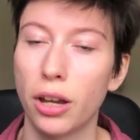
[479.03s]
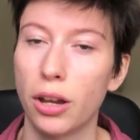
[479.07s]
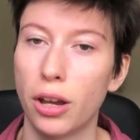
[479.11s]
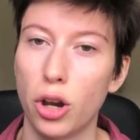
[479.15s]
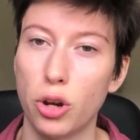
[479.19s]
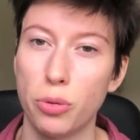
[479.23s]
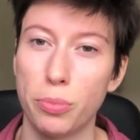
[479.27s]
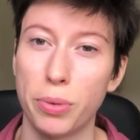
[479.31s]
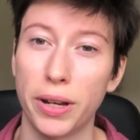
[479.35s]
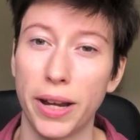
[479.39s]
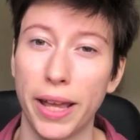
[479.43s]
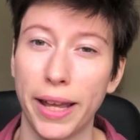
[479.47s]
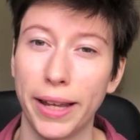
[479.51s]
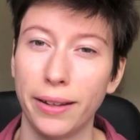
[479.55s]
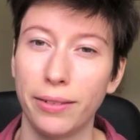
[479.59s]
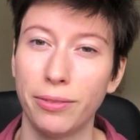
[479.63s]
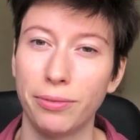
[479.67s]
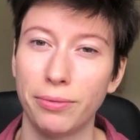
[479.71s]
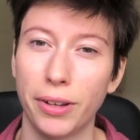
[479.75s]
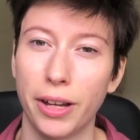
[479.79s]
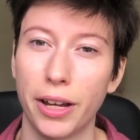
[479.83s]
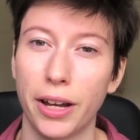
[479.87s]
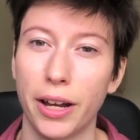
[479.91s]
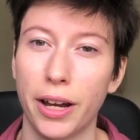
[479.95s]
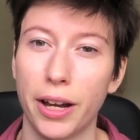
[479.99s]
opening,
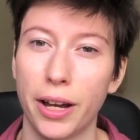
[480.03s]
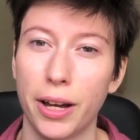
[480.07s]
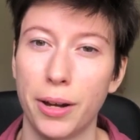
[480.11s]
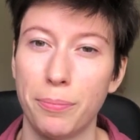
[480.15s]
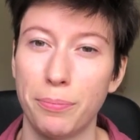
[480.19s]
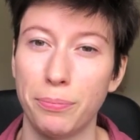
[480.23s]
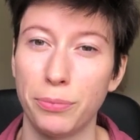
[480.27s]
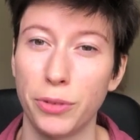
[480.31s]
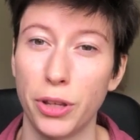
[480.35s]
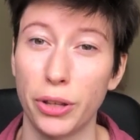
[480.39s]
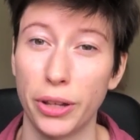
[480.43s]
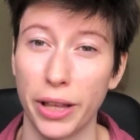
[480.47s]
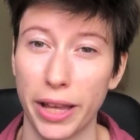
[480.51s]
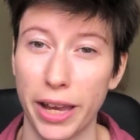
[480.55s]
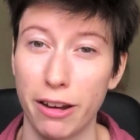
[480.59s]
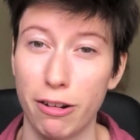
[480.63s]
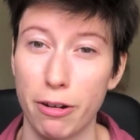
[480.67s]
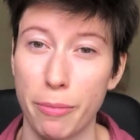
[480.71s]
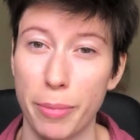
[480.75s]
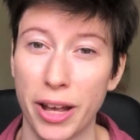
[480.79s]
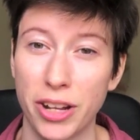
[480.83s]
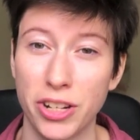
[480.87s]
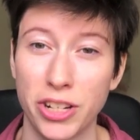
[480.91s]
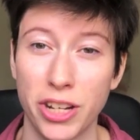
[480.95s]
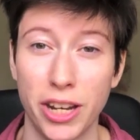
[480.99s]
you'll hear
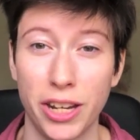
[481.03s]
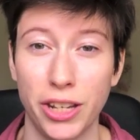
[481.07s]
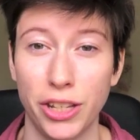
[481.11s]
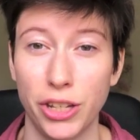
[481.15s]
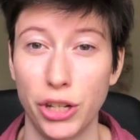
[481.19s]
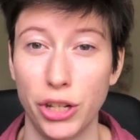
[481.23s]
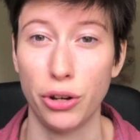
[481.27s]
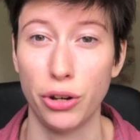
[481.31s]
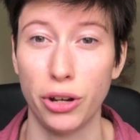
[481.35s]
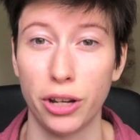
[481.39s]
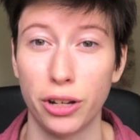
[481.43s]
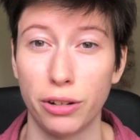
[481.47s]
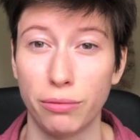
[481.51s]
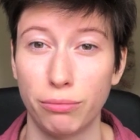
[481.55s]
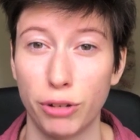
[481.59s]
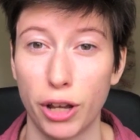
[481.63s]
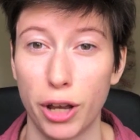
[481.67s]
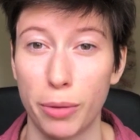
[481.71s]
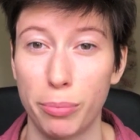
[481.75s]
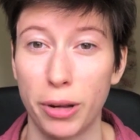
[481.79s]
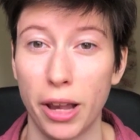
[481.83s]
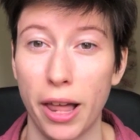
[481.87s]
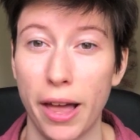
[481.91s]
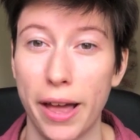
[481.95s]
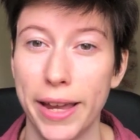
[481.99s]
about it can
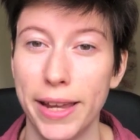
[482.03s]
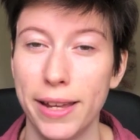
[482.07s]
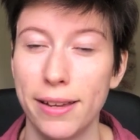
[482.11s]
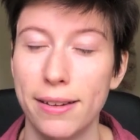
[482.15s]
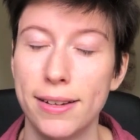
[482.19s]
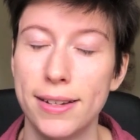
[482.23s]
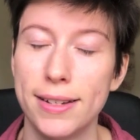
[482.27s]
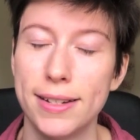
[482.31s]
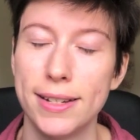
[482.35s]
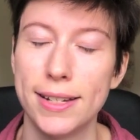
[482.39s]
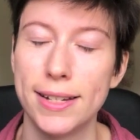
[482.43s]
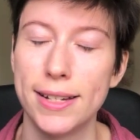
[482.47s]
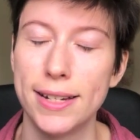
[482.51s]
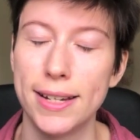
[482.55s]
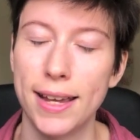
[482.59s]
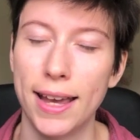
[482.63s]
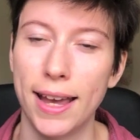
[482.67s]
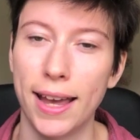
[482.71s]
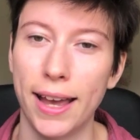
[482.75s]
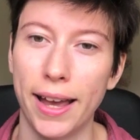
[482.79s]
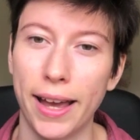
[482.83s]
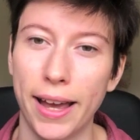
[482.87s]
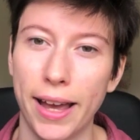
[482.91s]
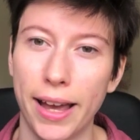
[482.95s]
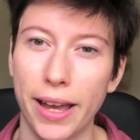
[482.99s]
apply,
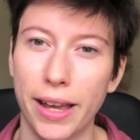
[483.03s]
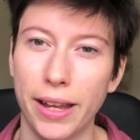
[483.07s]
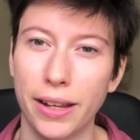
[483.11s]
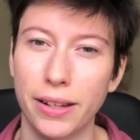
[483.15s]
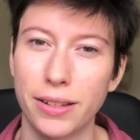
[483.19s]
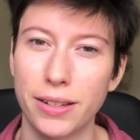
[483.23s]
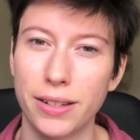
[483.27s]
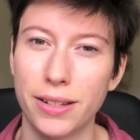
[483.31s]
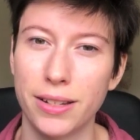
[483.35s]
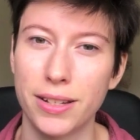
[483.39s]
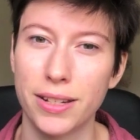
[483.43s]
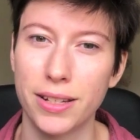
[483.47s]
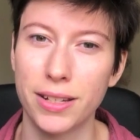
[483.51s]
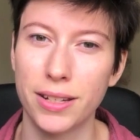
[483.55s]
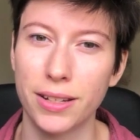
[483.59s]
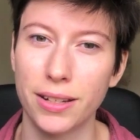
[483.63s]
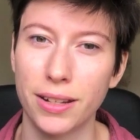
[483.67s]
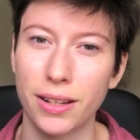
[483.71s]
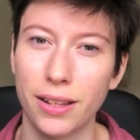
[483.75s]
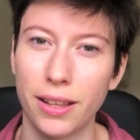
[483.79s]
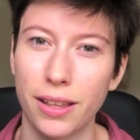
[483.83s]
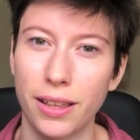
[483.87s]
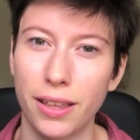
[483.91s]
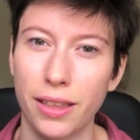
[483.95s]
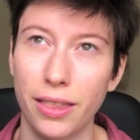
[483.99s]
and
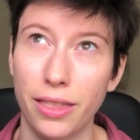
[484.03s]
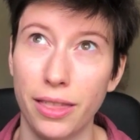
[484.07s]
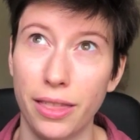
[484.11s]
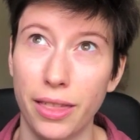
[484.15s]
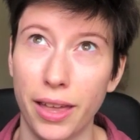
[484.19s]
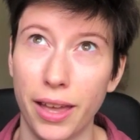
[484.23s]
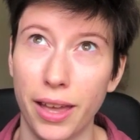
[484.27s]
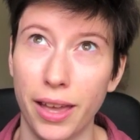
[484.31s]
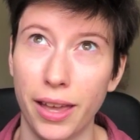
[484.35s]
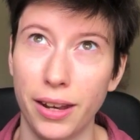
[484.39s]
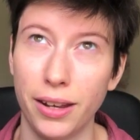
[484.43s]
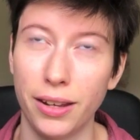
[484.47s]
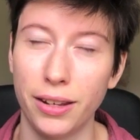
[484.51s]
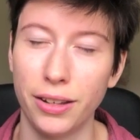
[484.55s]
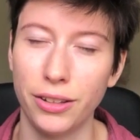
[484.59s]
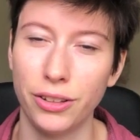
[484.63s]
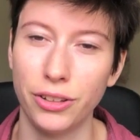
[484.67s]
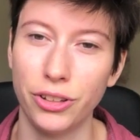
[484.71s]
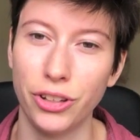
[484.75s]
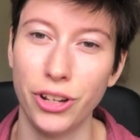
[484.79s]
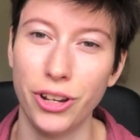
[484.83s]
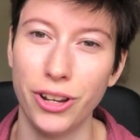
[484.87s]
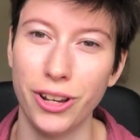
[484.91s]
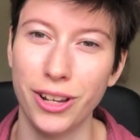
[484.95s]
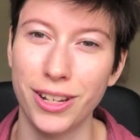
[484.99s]

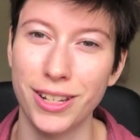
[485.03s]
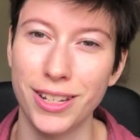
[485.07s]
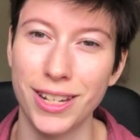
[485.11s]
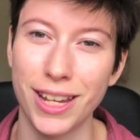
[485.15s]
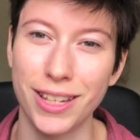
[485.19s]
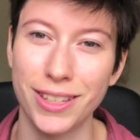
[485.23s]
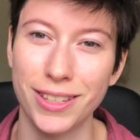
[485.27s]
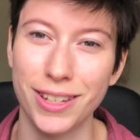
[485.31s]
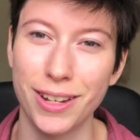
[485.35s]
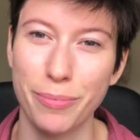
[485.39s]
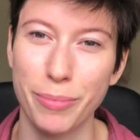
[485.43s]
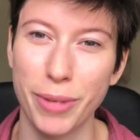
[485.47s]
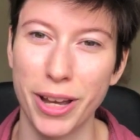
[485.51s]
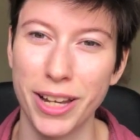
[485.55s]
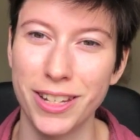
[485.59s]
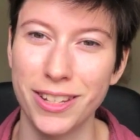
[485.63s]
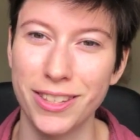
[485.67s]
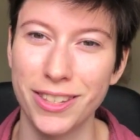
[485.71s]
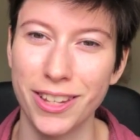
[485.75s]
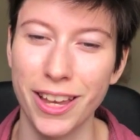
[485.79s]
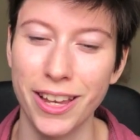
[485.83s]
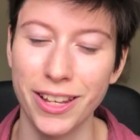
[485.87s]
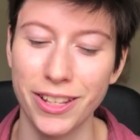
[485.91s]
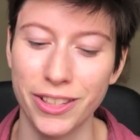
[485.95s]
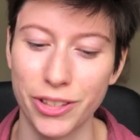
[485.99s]
then you can test knit my
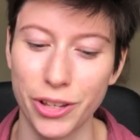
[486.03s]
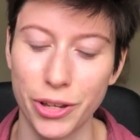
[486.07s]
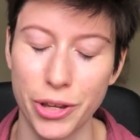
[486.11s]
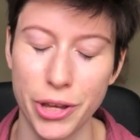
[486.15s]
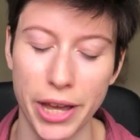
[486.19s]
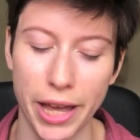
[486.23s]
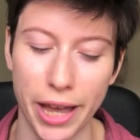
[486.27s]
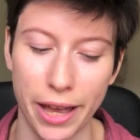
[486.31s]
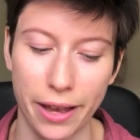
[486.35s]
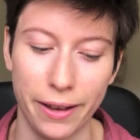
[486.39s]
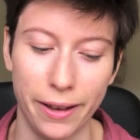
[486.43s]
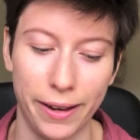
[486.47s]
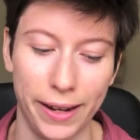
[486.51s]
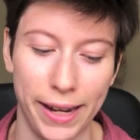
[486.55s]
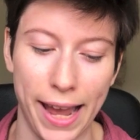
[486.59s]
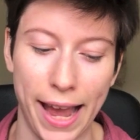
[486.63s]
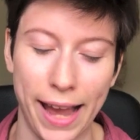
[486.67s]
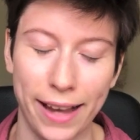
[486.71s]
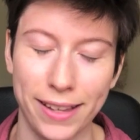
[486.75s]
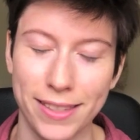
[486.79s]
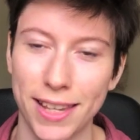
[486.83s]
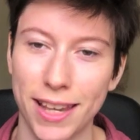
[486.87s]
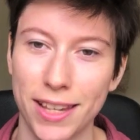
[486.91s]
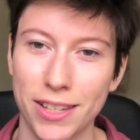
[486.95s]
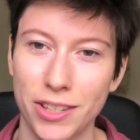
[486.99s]
designs, so you get early
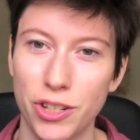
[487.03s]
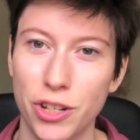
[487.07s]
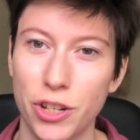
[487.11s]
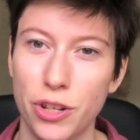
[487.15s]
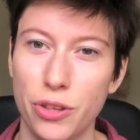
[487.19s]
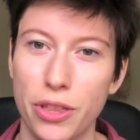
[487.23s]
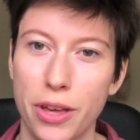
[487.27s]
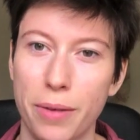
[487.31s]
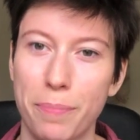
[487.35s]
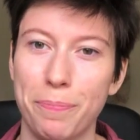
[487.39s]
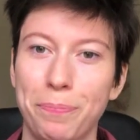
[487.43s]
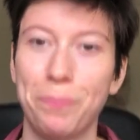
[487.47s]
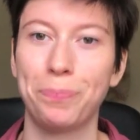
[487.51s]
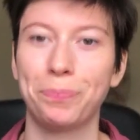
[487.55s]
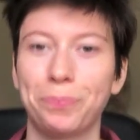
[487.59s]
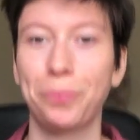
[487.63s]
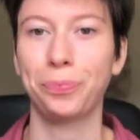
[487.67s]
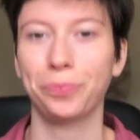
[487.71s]
access to them,